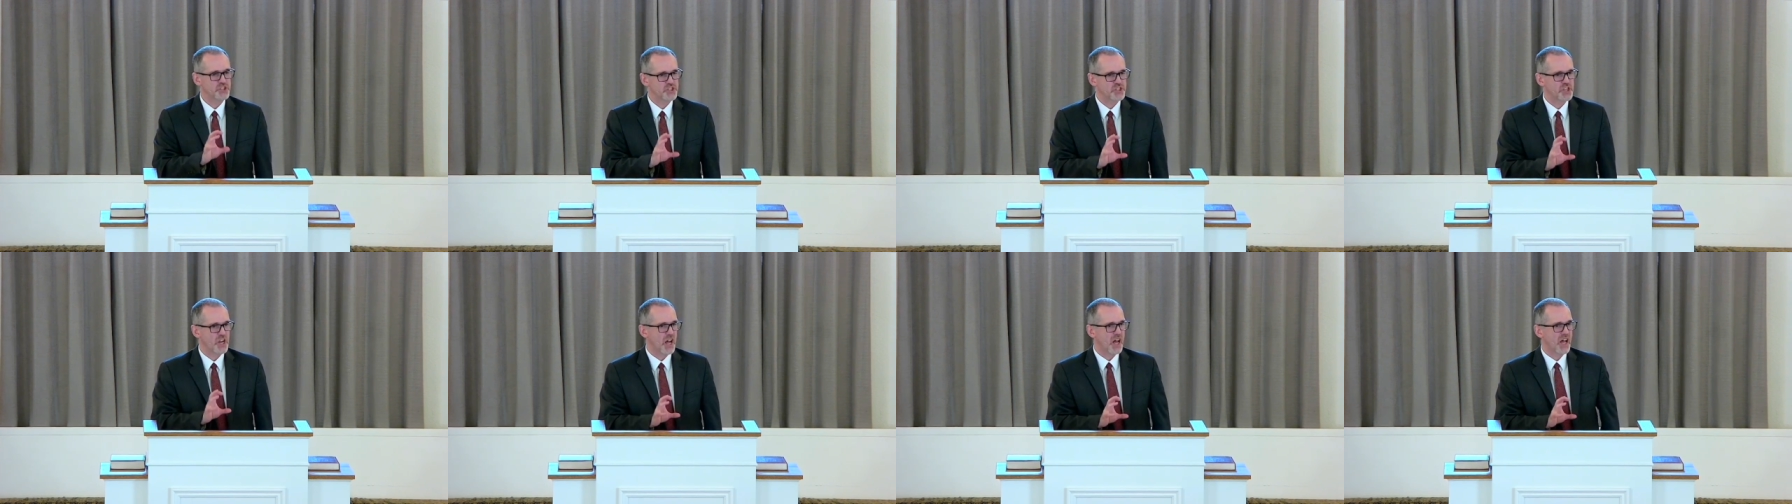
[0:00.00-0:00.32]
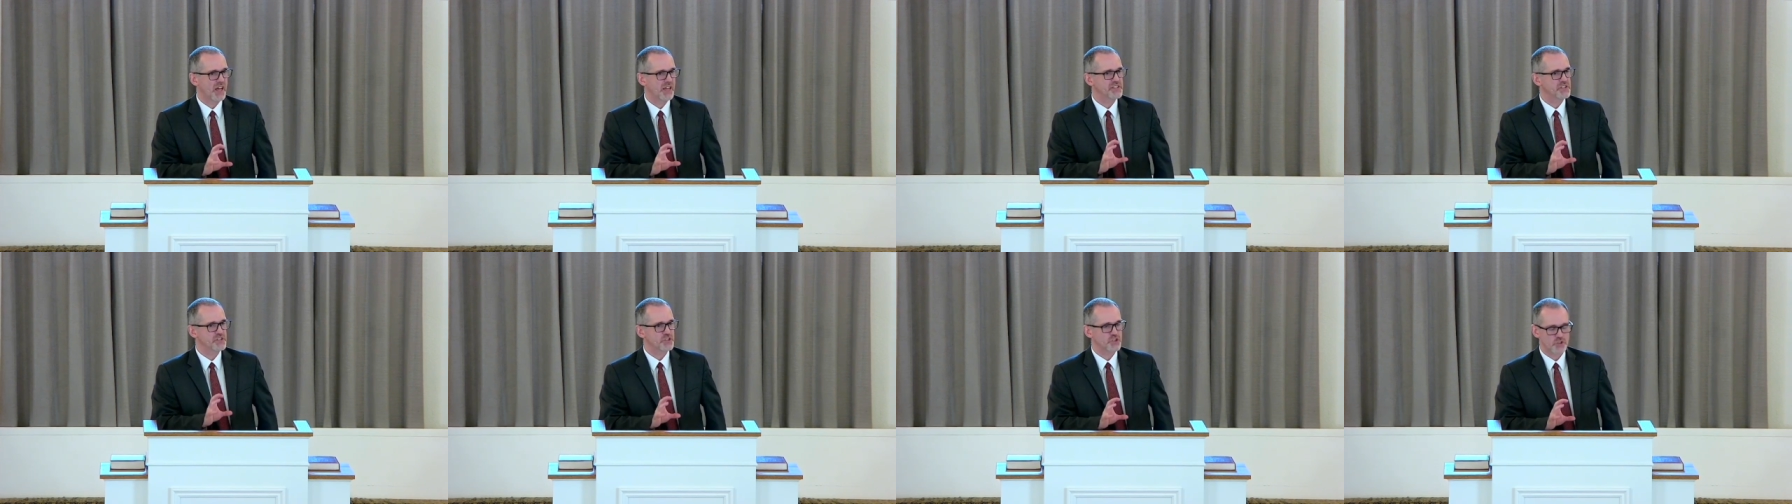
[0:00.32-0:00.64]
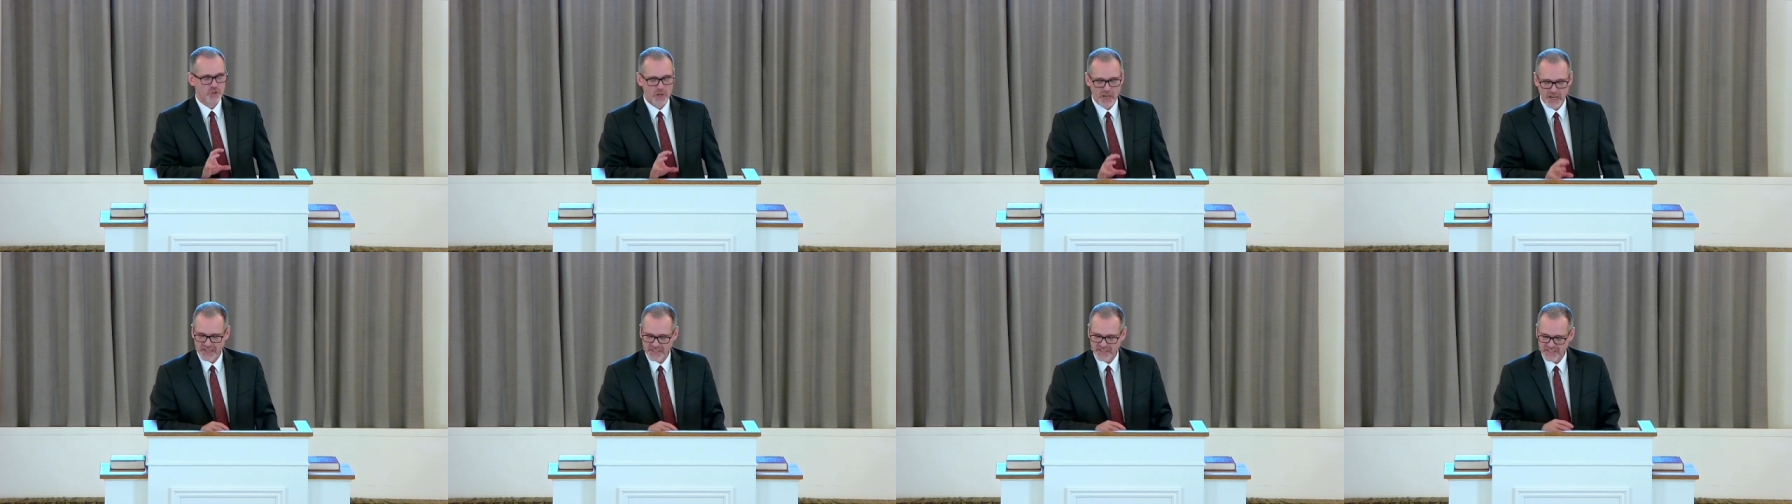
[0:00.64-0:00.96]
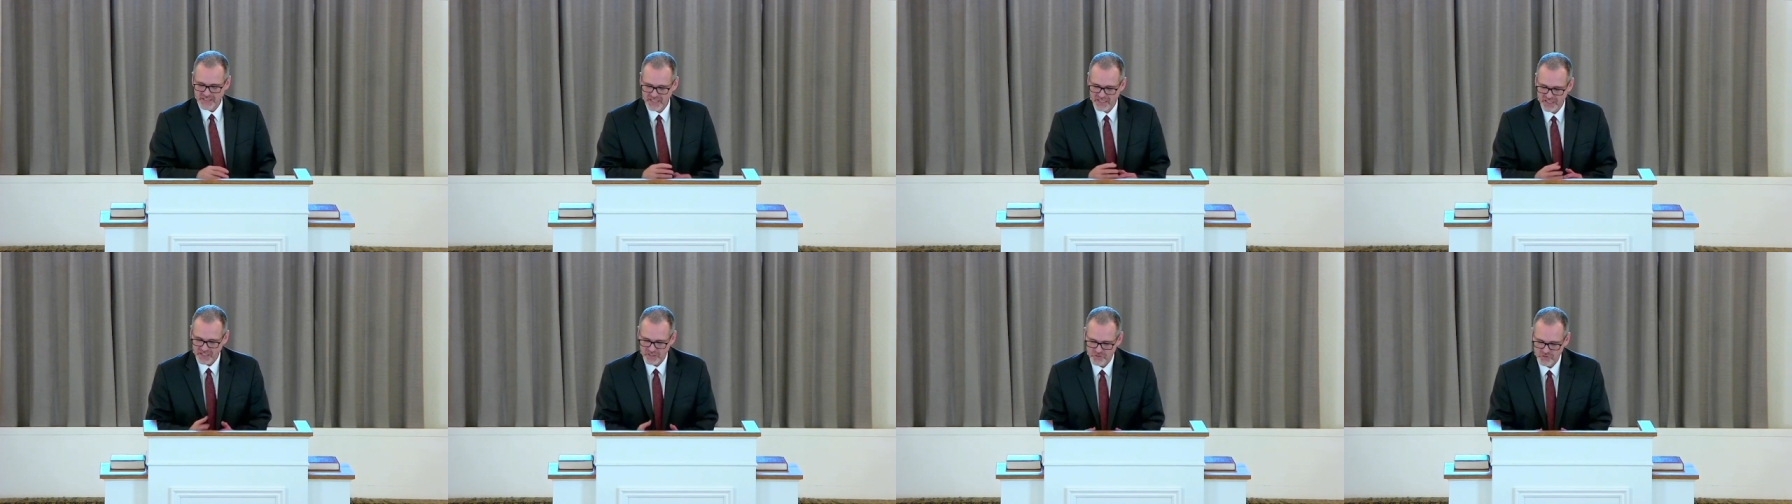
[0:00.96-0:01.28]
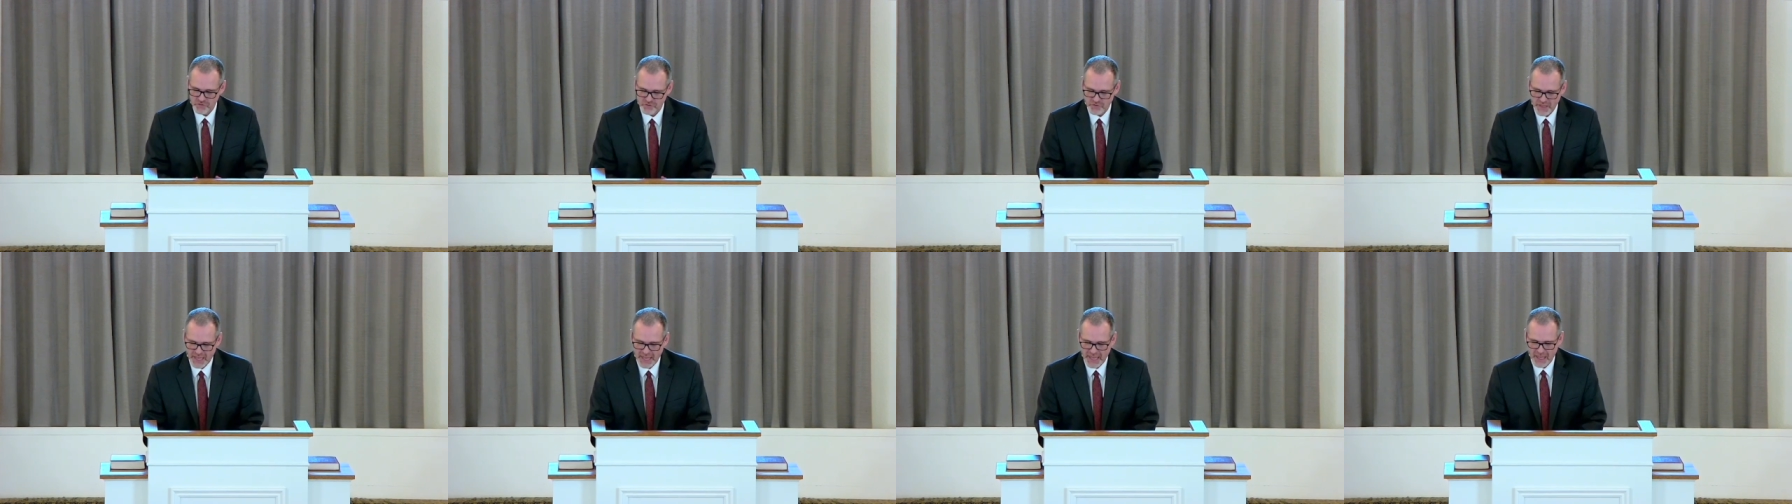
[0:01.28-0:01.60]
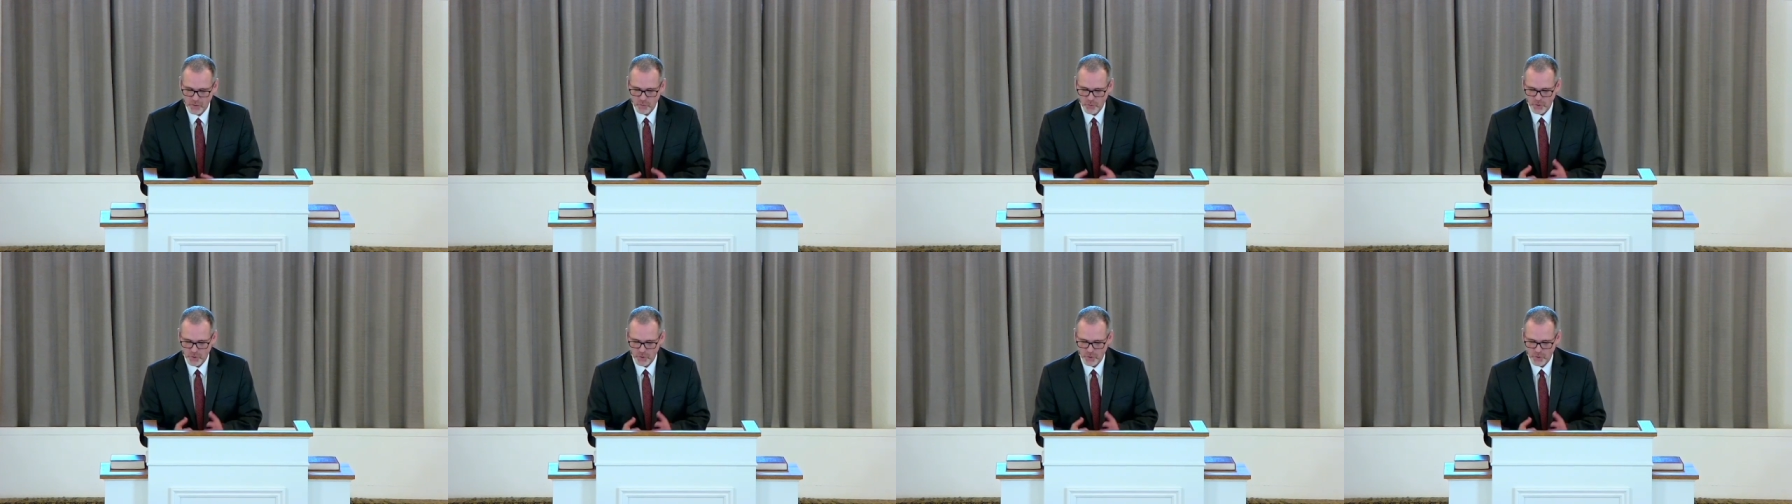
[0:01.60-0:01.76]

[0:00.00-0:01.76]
John is trying to convey,